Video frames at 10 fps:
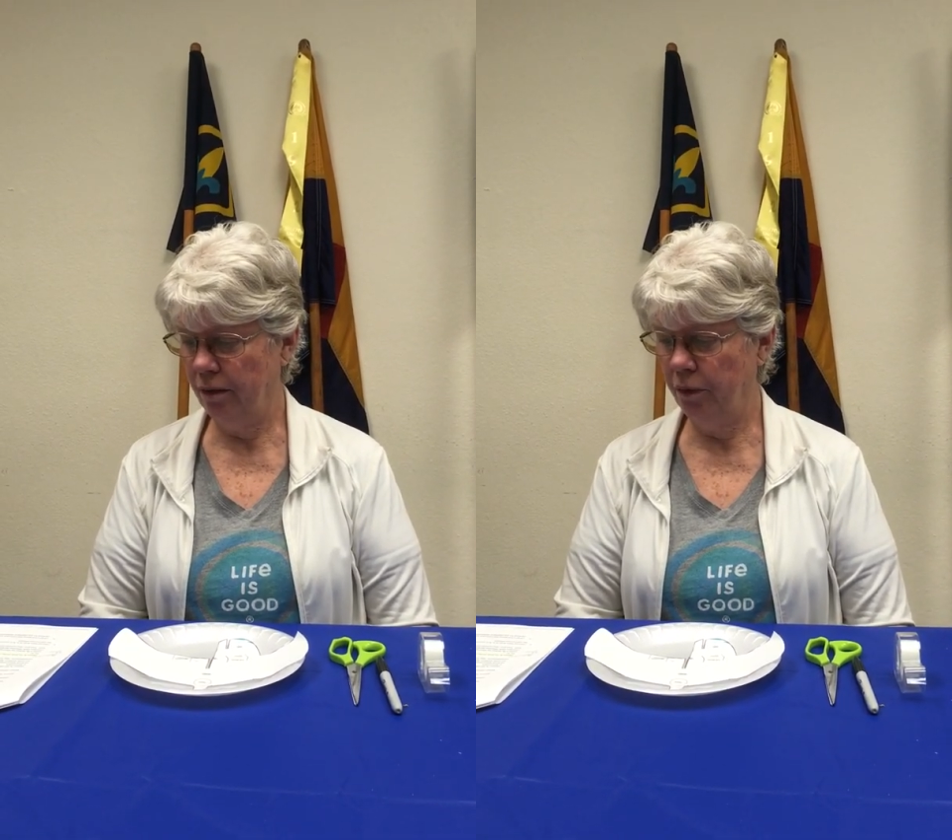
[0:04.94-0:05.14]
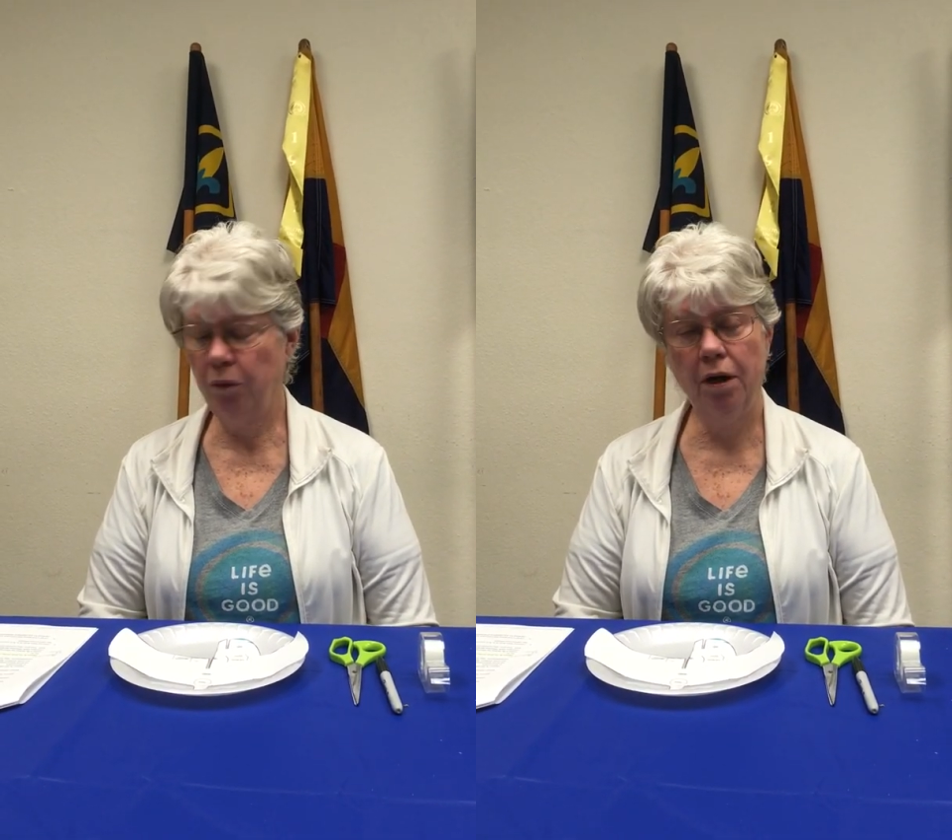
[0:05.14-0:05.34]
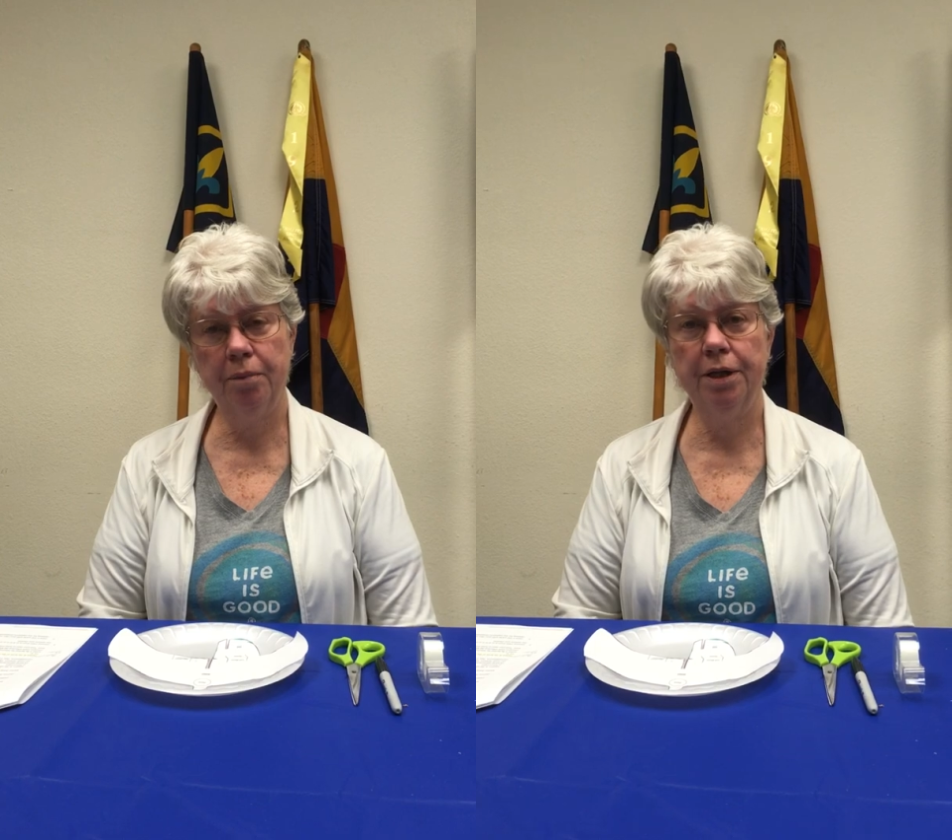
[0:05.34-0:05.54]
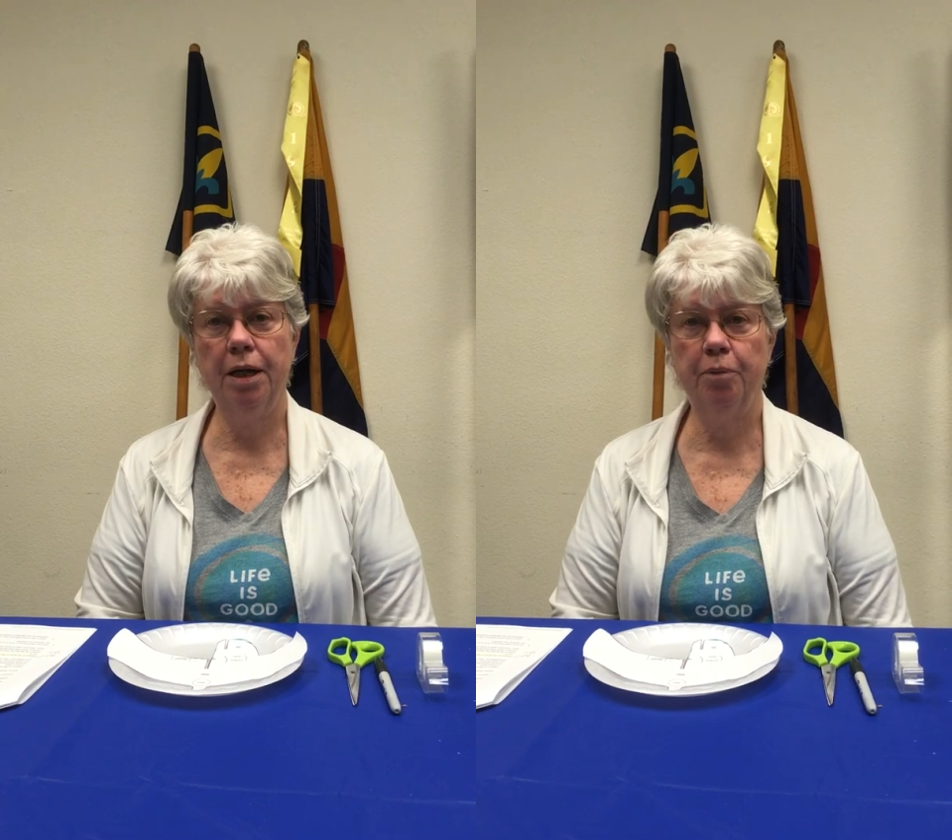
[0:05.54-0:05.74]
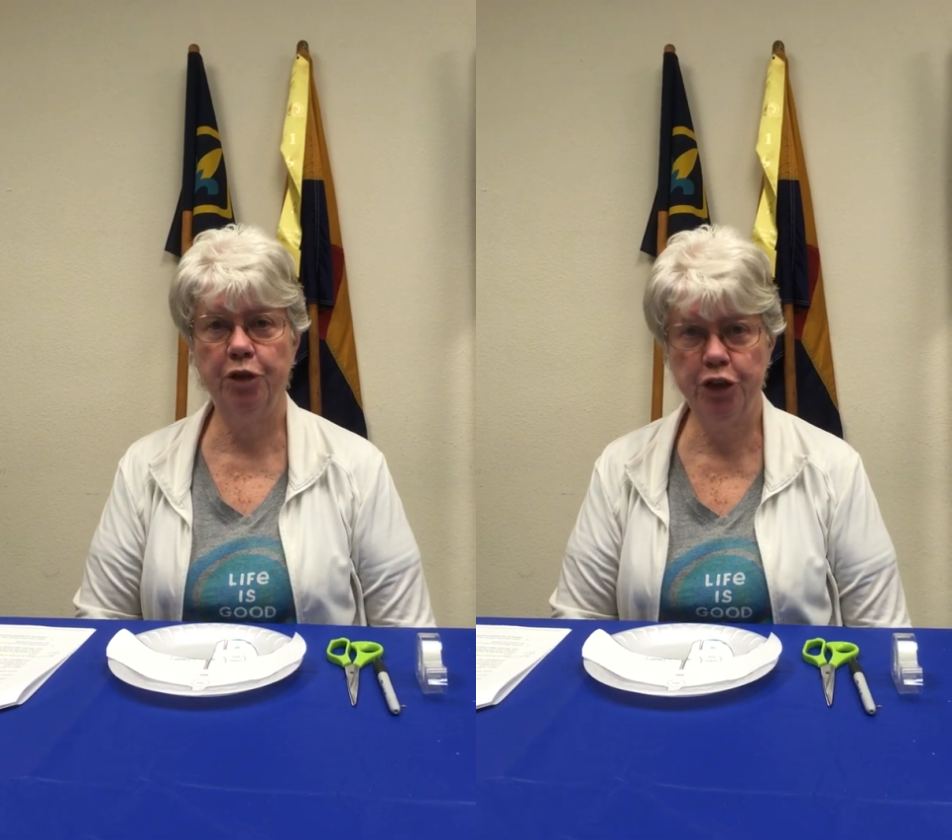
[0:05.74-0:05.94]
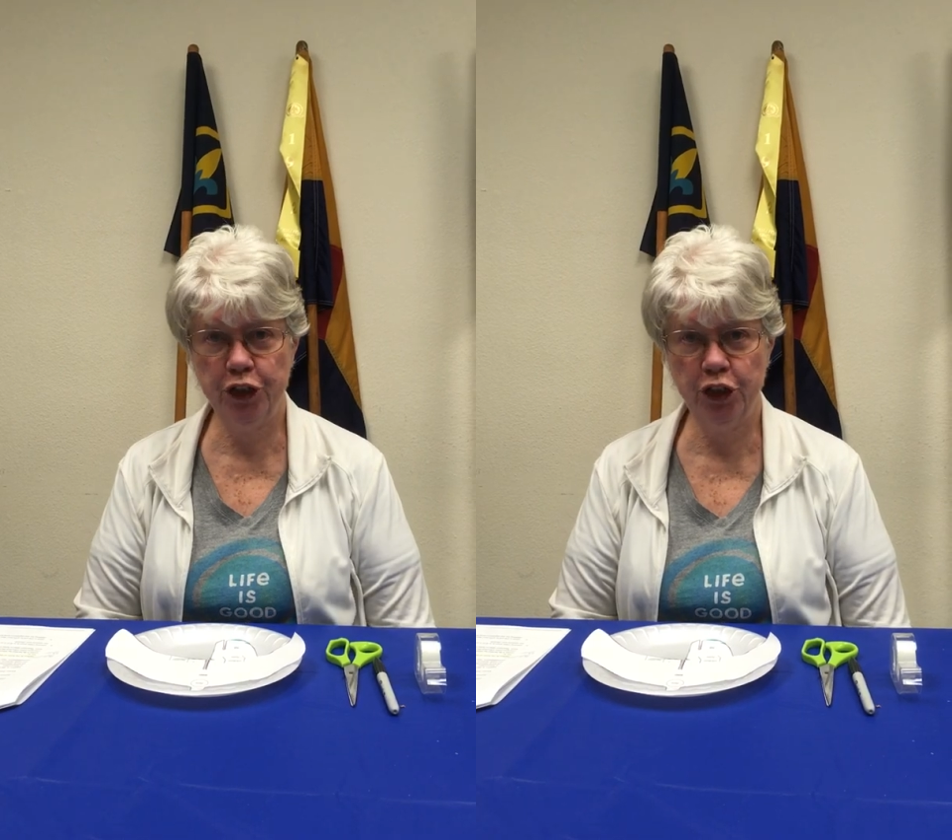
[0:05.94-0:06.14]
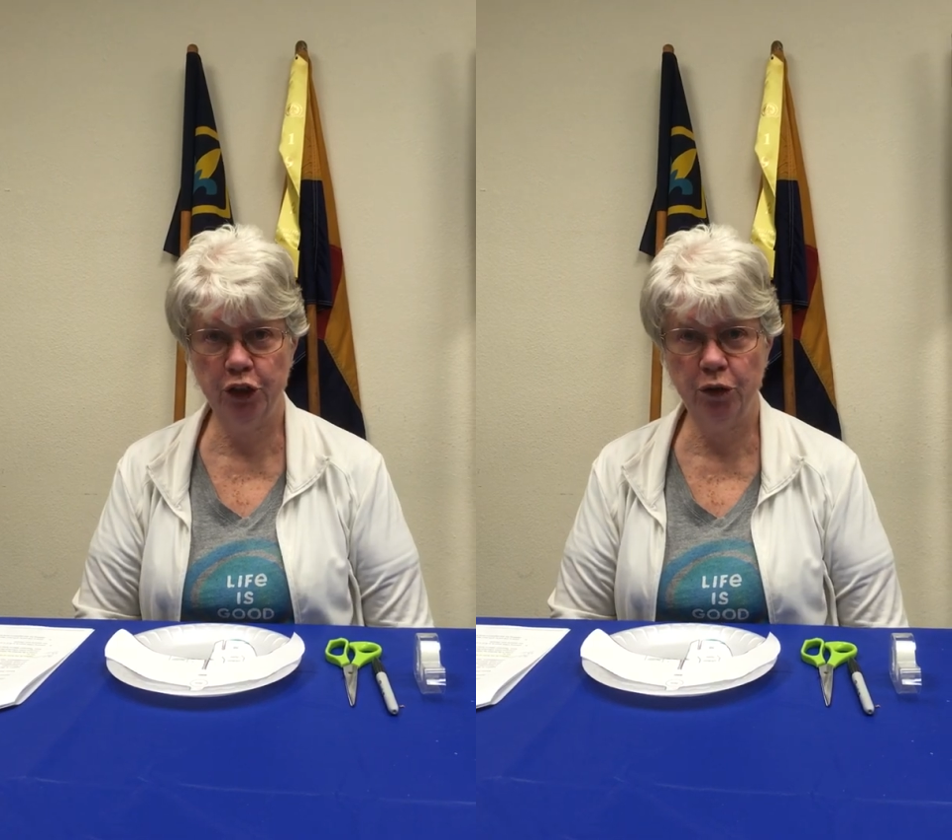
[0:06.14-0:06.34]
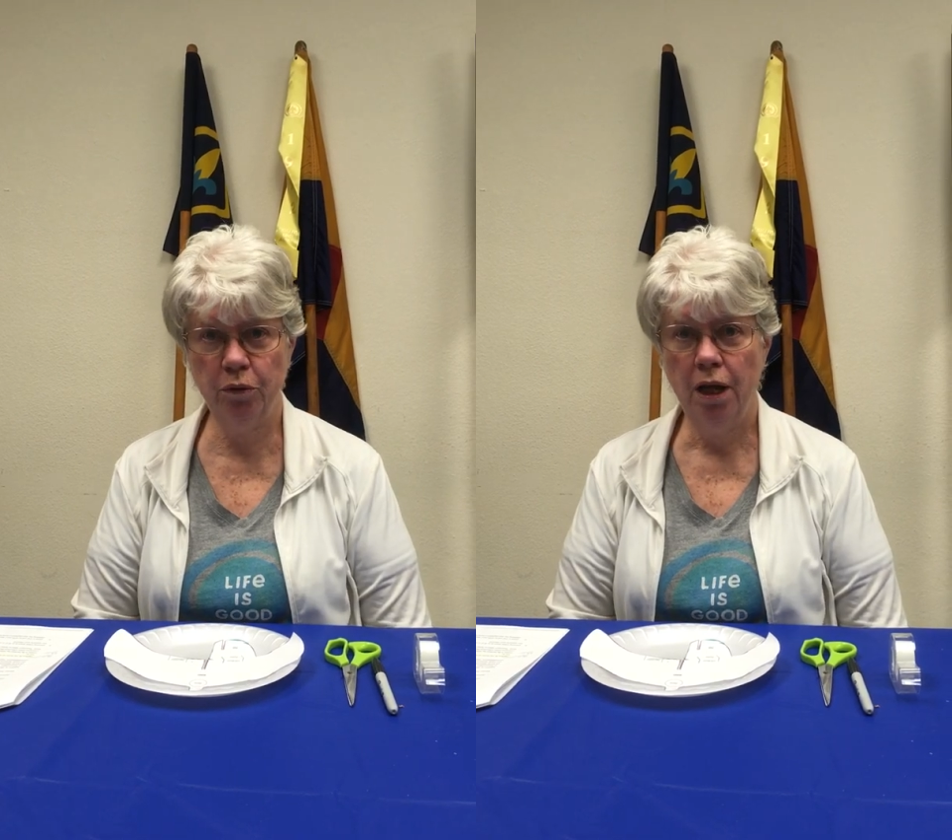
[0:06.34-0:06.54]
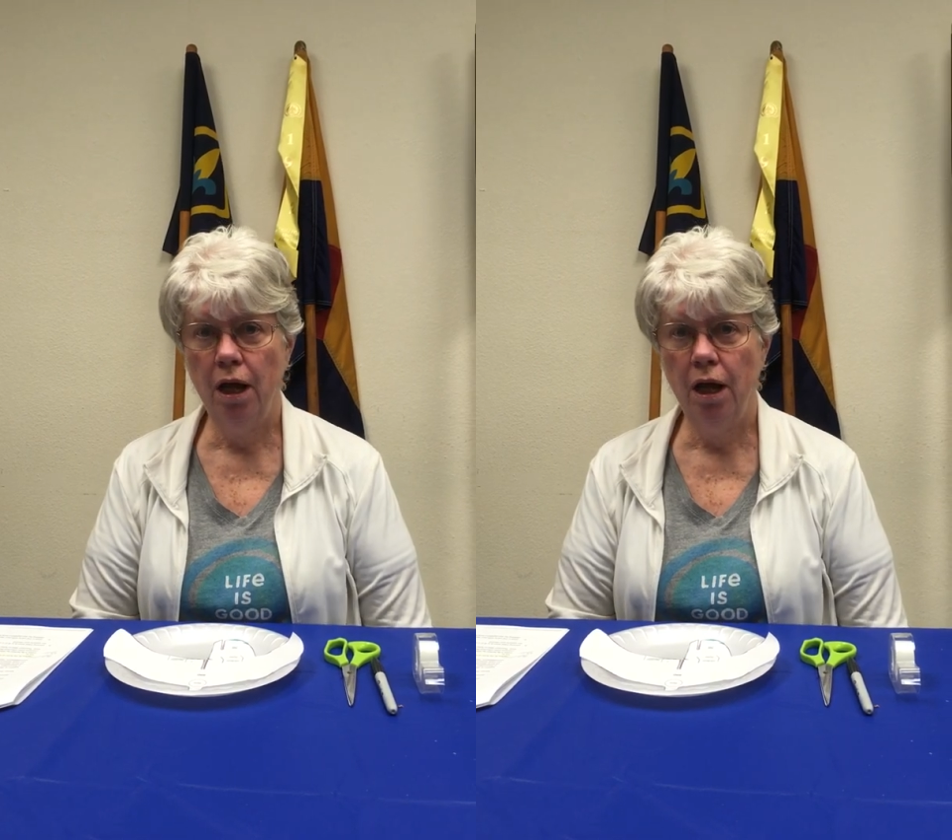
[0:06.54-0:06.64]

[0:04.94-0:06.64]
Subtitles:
requirement number 2,